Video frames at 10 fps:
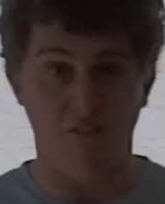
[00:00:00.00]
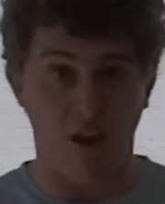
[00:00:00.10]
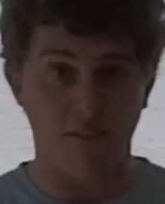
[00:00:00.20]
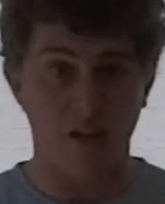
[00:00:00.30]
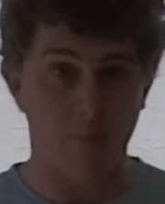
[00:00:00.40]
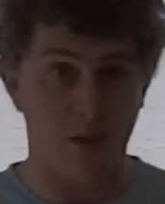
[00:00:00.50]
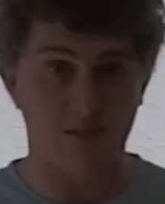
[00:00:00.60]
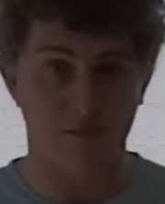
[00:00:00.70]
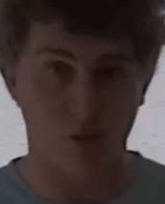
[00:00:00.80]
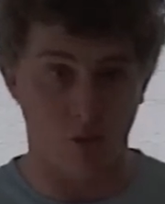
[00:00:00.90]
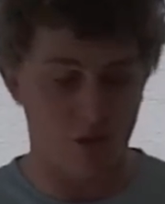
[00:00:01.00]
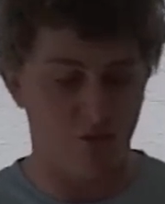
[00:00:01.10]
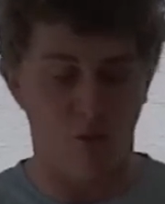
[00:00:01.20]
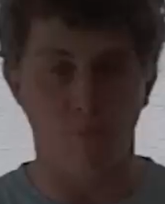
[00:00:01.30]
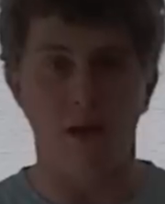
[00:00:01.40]
5 gigabytes of
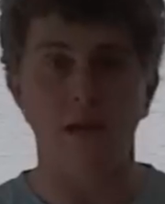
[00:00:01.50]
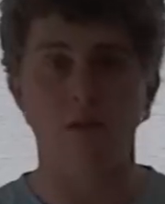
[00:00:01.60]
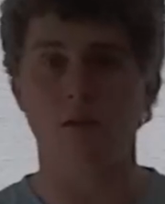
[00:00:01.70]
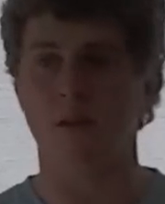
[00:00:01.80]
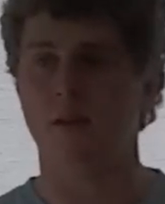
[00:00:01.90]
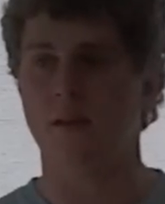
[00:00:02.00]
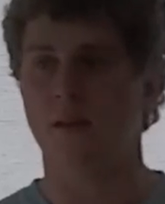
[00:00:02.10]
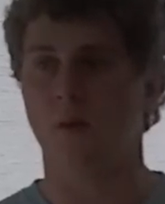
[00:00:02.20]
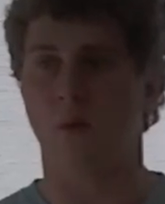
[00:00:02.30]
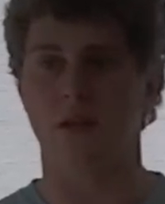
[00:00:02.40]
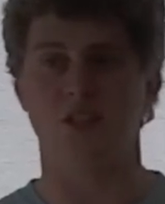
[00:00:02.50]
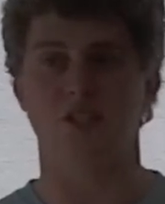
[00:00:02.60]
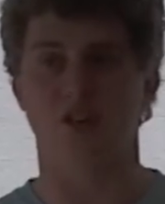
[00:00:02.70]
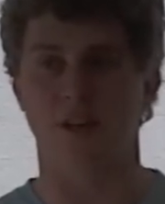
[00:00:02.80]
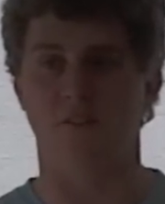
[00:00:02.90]
storage for mail. When
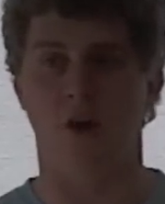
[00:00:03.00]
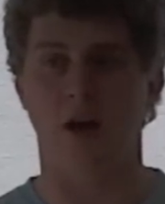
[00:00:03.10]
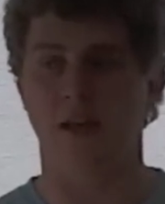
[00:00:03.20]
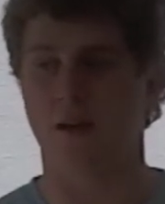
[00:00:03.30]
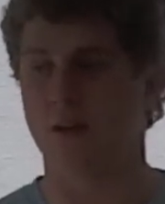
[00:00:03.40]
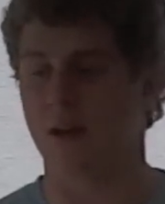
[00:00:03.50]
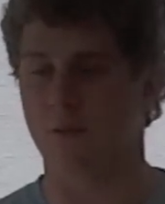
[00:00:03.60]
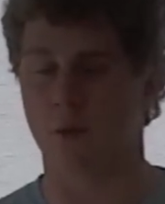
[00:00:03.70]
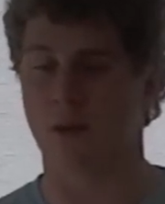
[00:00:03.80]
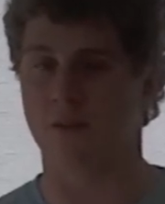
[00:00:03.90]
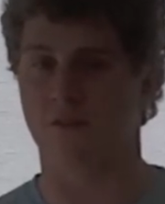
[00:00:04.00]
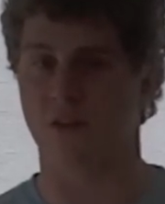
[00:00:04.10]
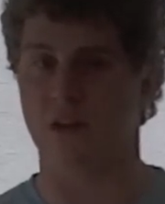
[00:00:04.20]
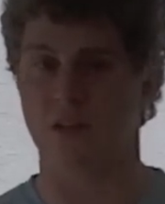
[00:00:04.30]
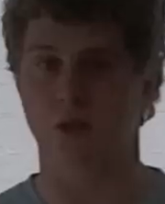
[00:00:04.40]
you sign up for iCloud, everyone will get a
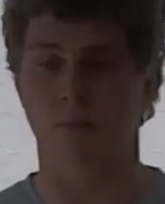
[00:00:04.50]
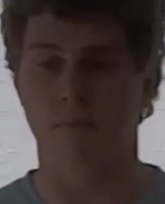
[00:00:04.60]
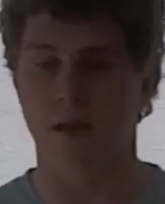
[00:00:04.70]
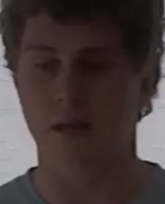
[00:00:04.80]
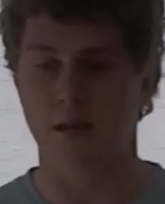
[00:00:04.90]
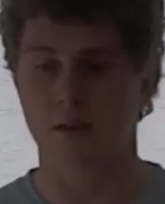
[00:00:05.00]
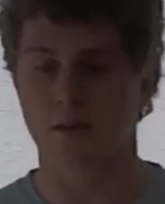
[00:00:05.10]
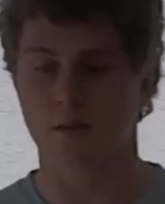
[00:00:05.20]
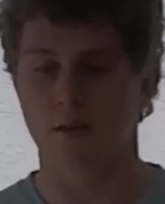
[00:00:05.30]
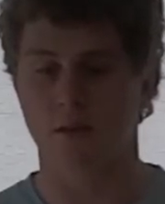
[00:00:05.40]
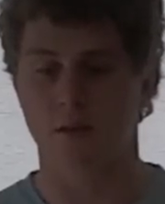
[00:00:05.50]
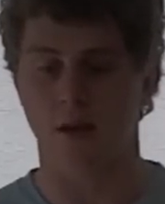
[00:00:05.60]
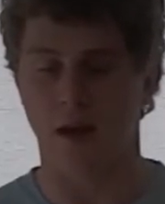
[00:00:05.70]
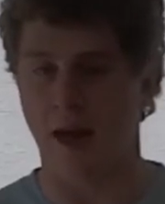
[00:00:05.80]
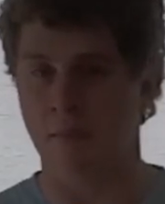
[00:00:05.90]
free .me
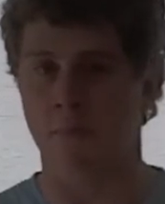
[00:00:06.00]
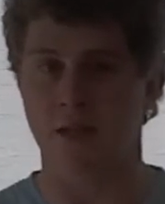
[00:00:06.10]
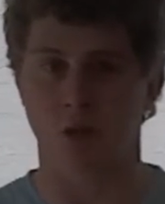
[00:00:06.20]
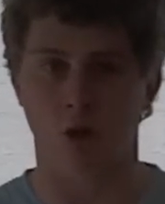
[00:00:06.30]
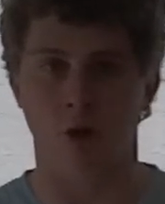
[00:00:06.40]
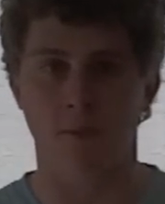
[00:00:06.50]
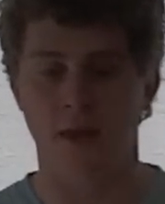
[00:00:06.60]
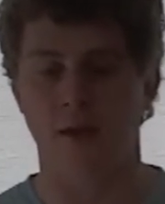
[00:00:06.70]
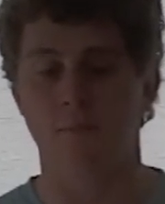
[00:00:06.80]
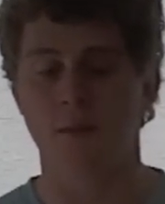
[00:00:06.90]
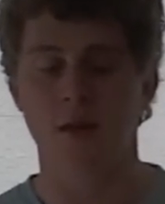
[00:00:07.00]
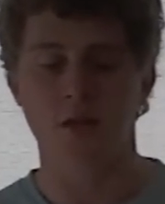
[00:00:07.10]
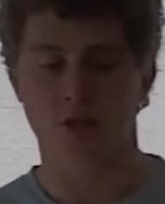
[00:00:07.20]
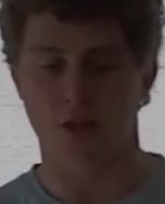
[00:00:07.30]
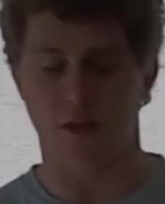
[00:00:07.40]
at me.com account.
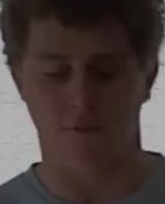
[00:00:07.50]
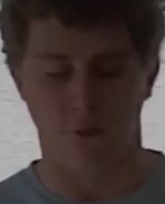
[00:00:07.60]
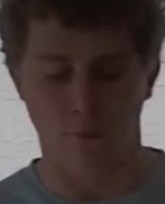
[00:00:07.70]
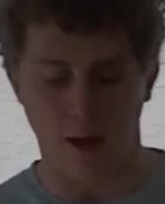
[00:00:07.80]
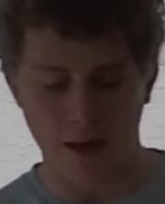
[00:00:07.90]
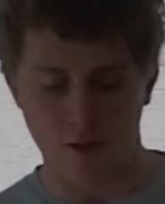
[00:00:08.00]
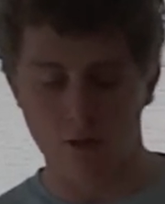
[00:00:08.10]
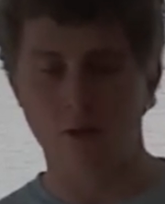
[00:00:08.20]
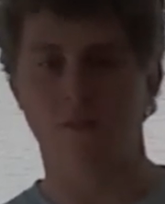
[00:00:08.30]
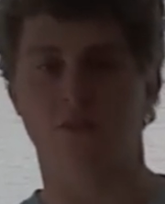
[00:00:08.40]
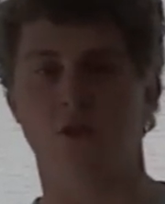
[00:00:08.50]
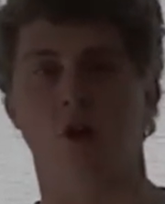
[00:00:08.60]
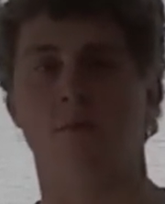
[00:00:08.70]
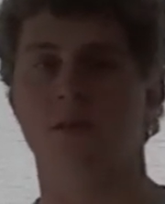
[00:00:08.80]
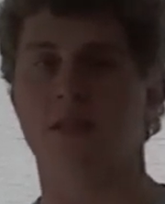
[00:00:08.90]
So you get for mail, for
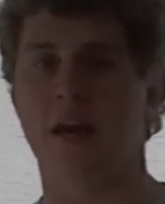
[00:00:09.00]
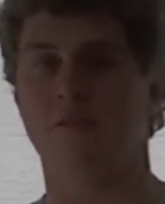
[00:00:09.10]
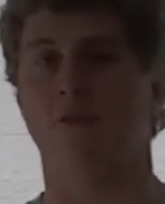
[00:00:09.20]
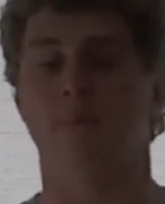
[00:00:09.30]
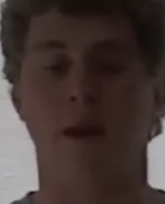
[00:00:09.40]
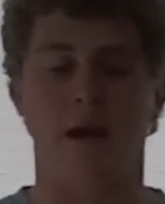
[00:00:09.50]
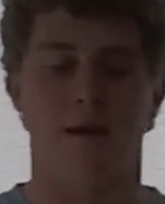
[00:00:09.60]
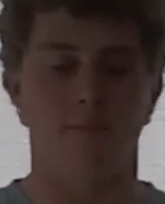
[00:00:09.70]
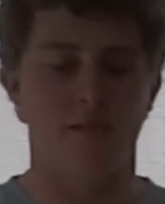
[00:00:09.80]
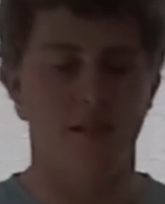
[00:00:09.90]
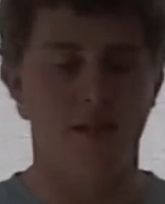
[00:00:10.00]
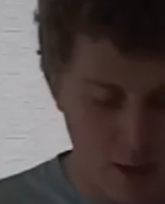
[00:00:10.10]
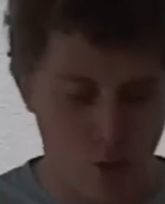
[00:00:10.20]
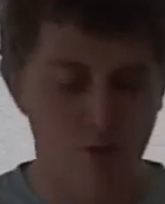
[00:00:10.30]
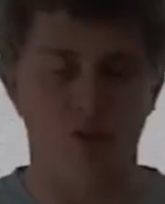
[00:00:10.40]
documents, and for backups.
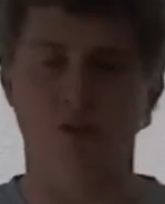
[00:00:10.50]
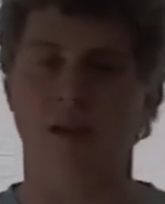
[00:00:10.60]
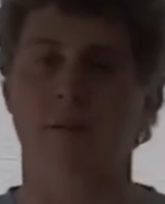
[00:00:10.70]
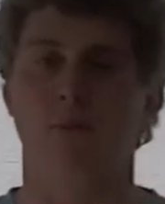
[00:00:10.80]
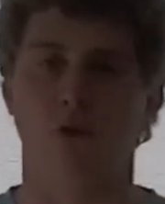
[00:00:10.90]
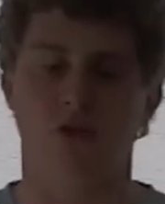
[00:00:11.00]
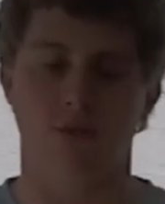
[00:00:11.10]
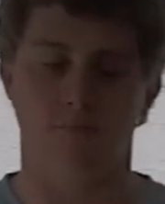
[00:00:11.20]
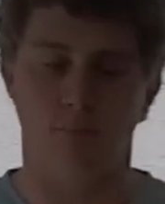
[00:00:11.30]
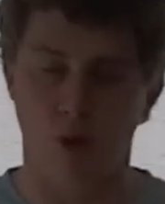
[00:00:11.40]
And also you can purchase